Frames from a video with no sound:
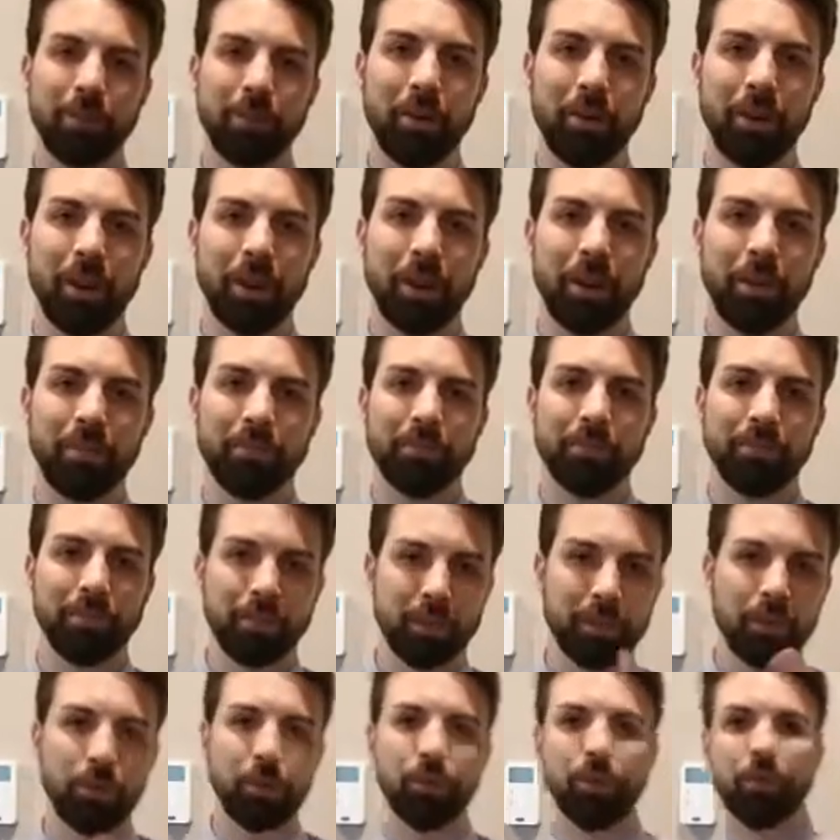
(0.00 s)
Alrighty?
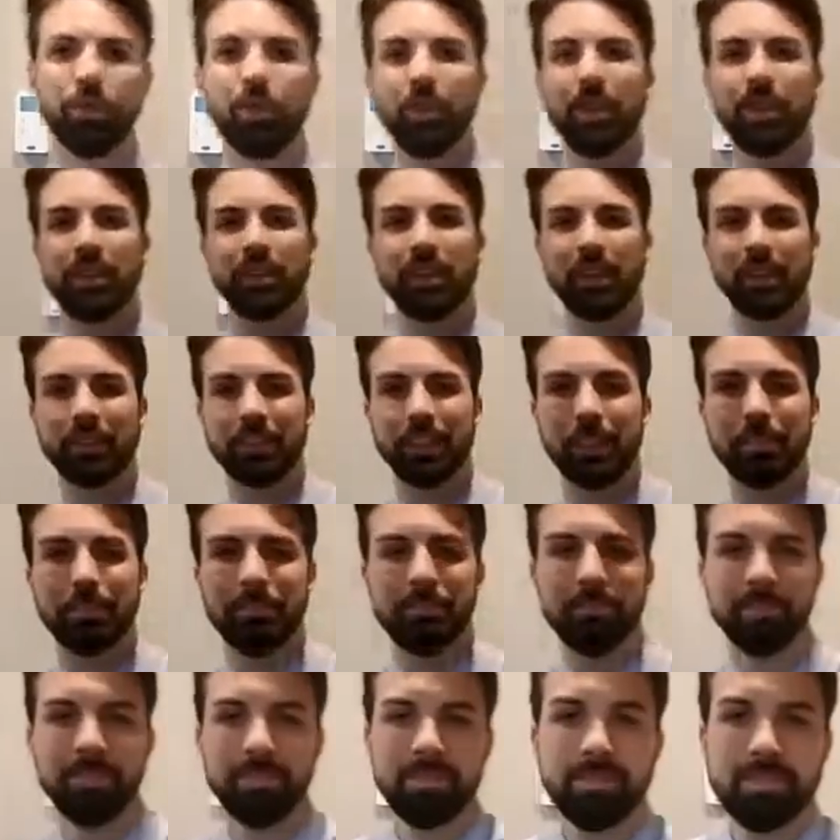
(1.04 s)
We'll see you guys next time.
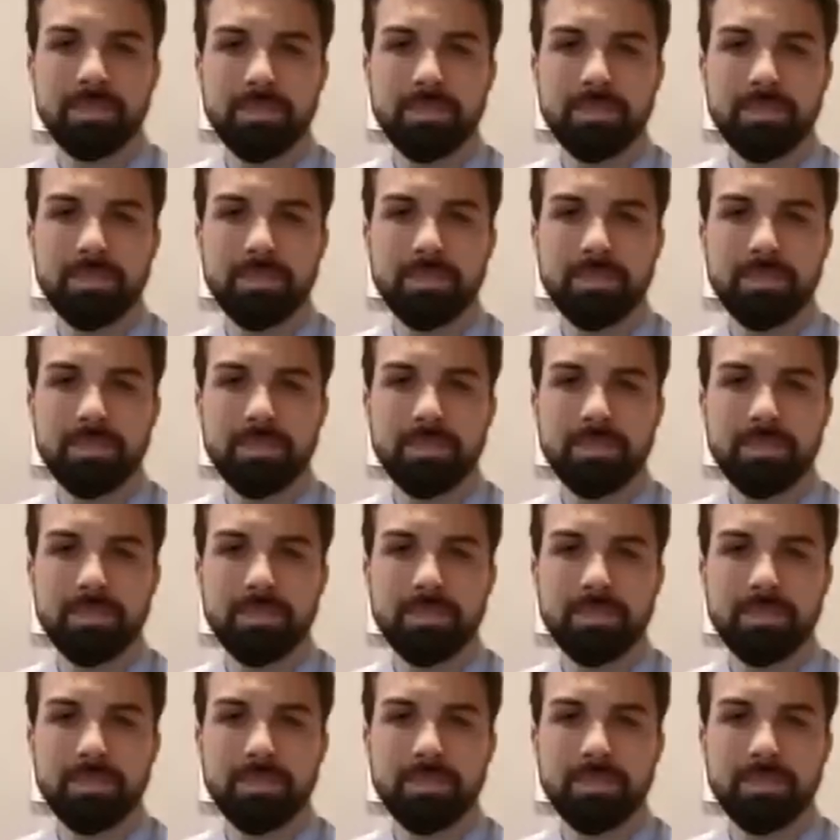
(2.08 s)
